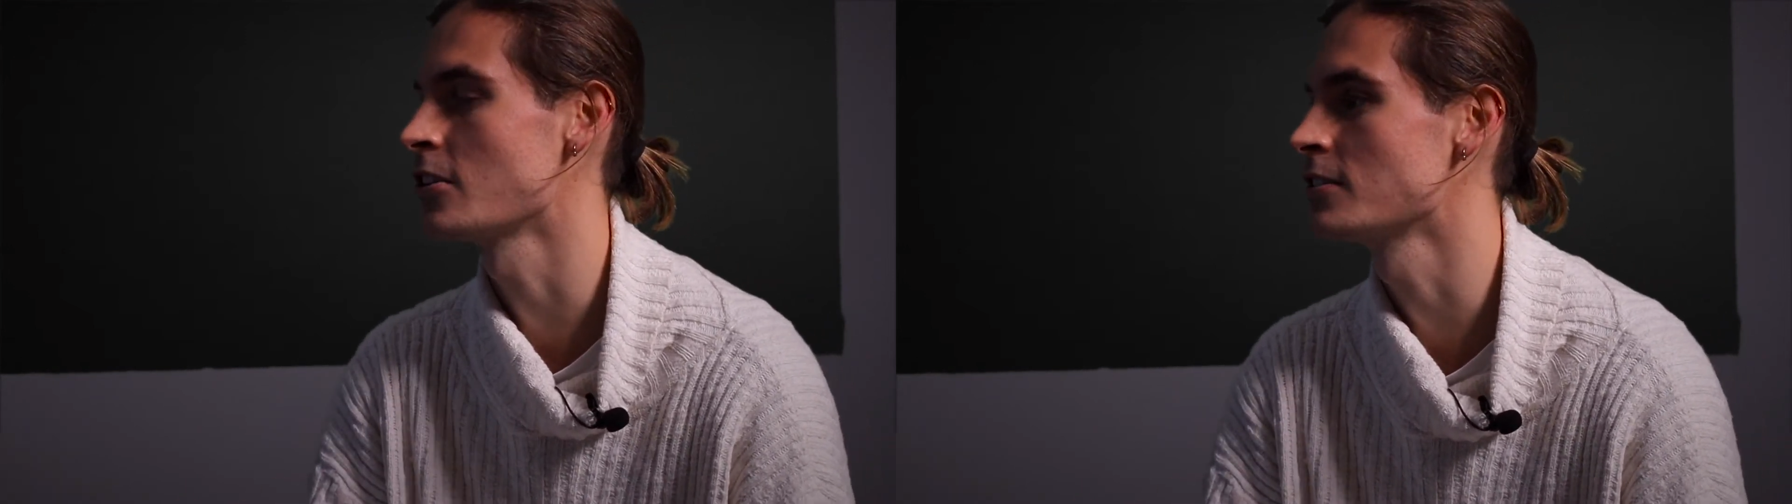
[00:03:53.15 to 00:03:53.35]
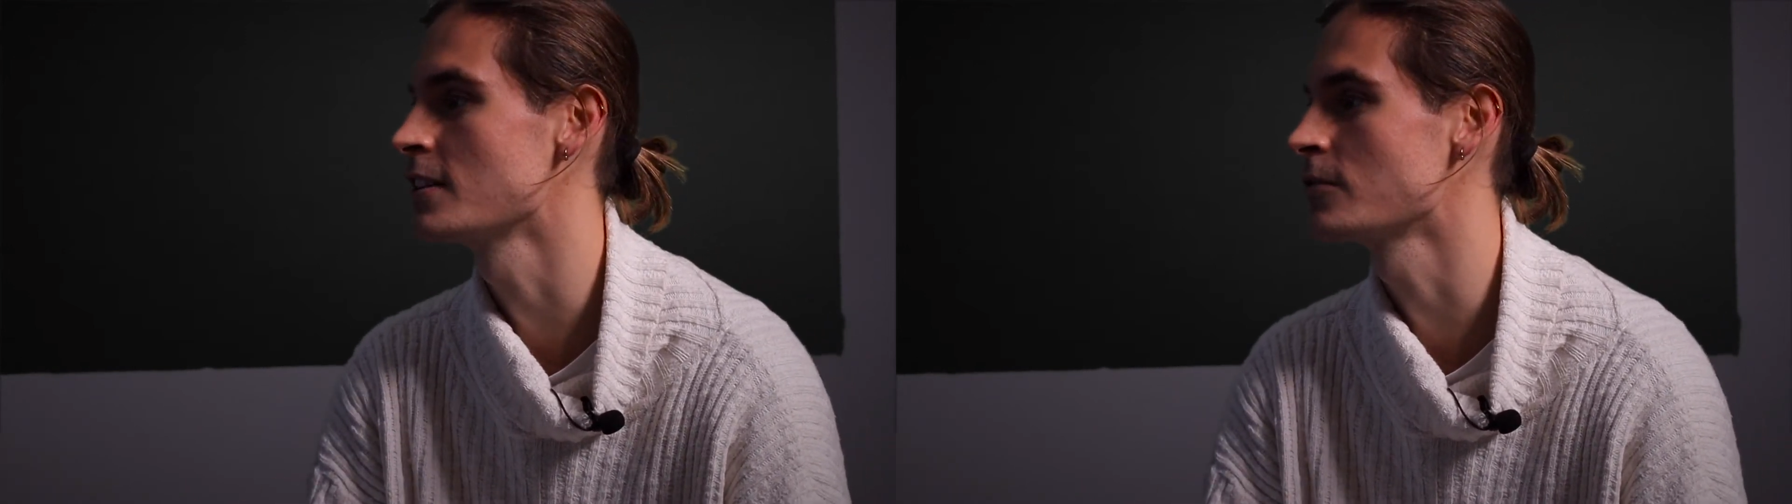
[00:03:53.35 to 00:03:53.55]

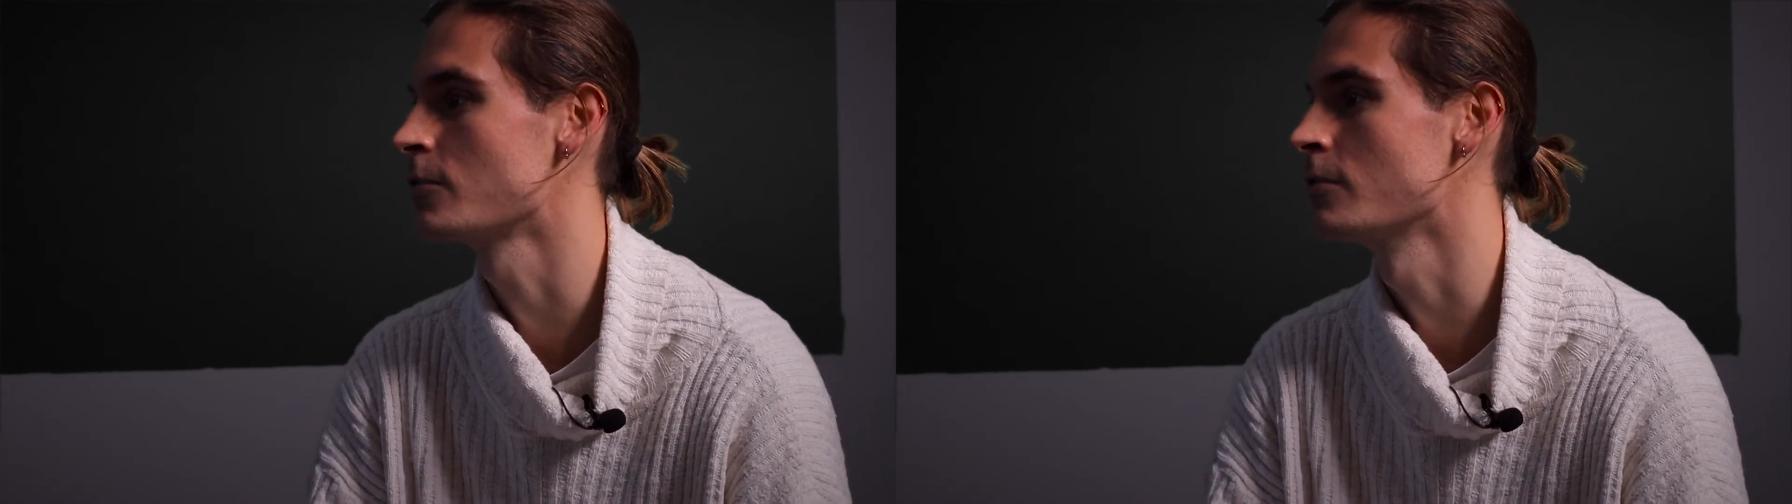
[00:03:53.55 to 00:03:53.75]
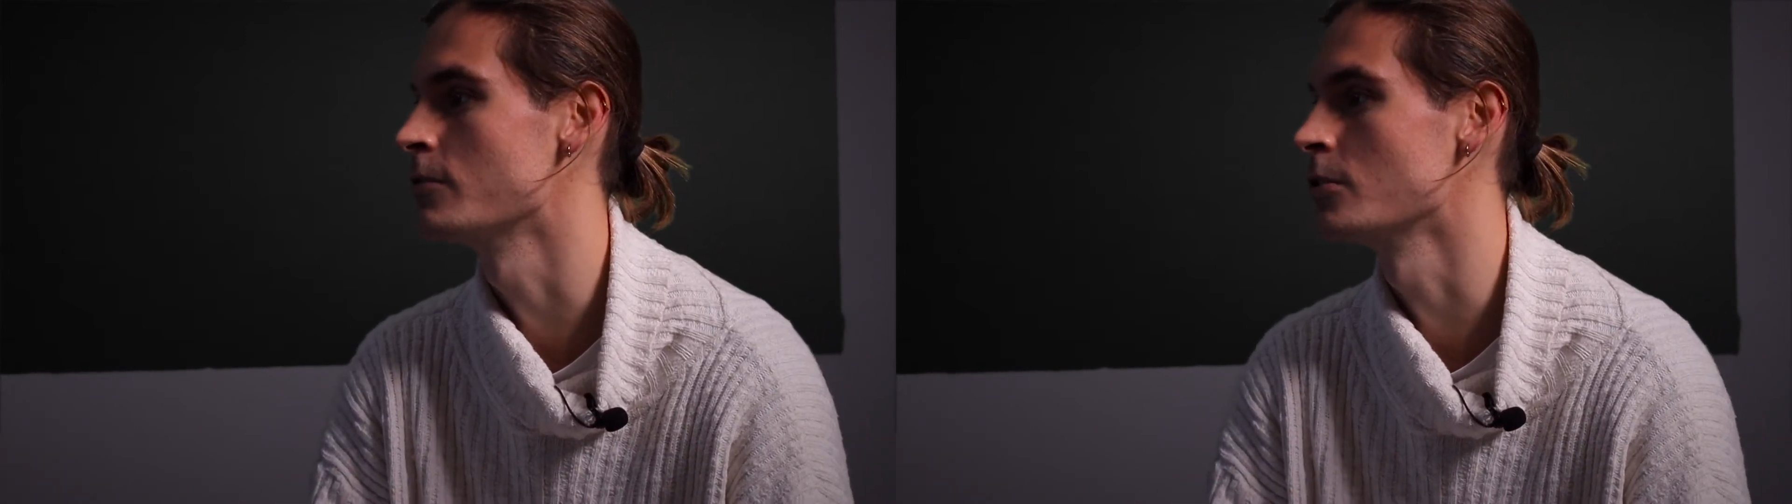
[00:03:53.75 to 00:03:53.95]
contest
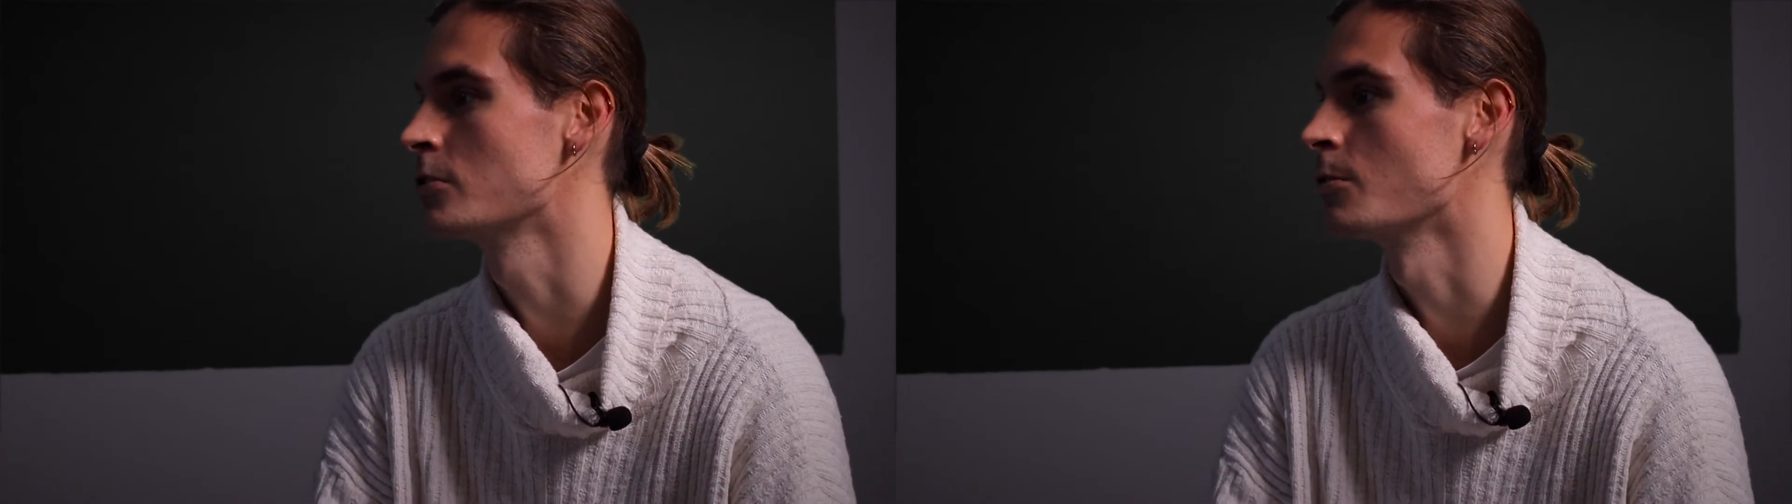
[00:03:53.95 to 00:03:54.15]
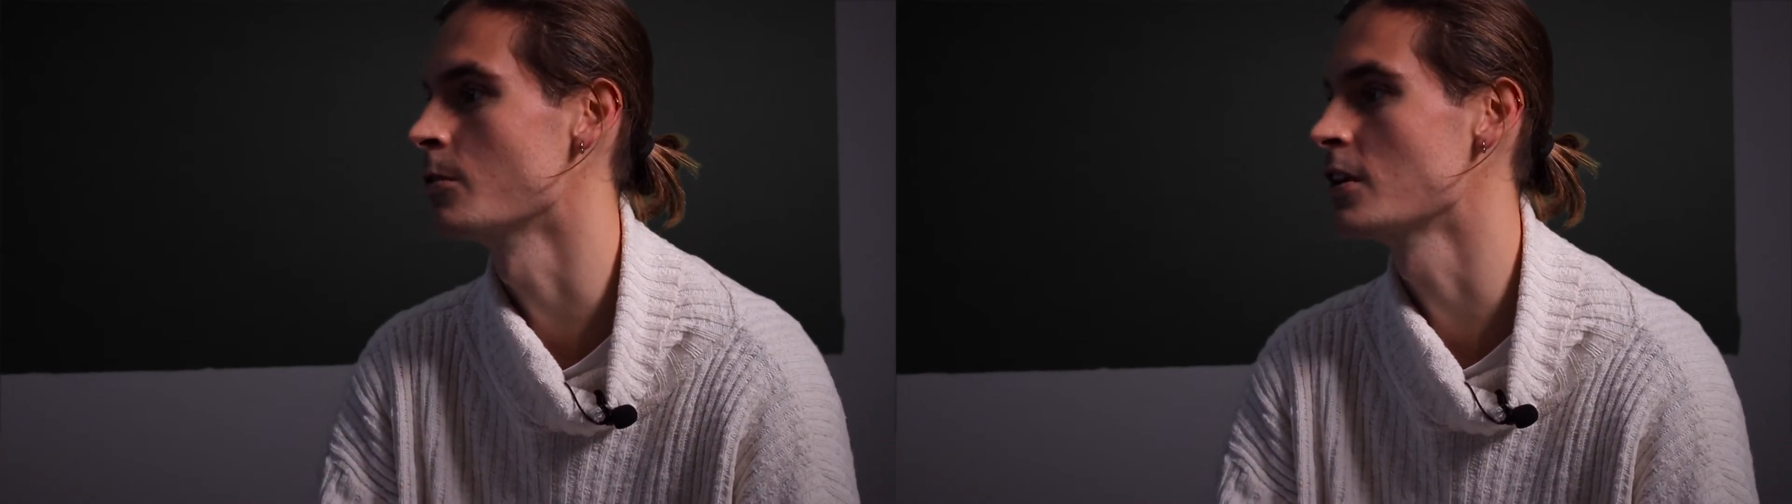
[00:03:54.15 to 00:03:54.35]
for a viewer
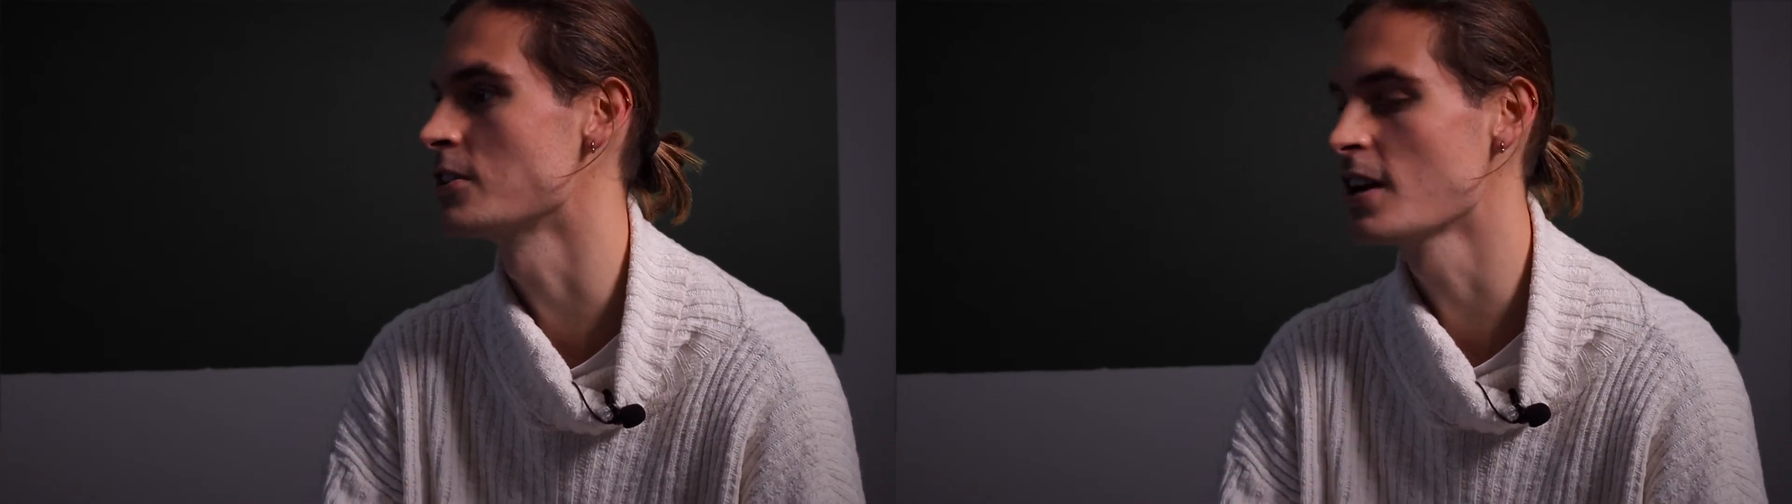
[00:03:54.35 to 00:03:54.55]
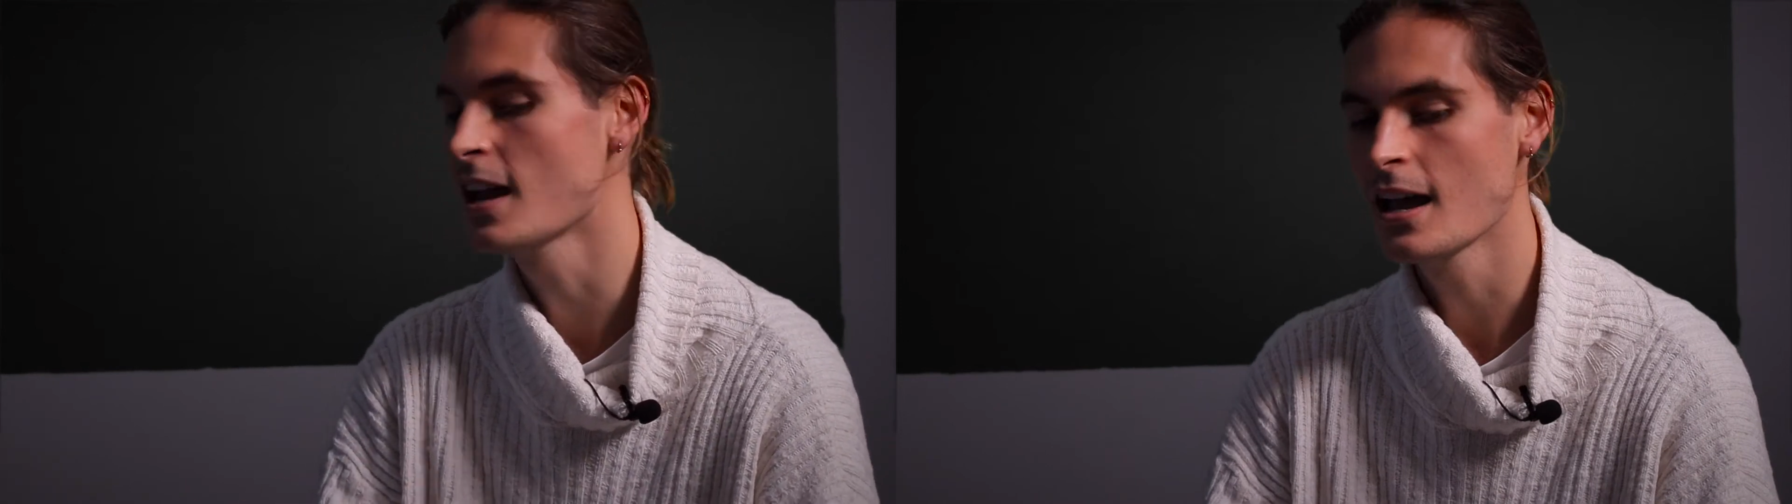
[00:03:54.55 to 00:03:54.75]
to watch.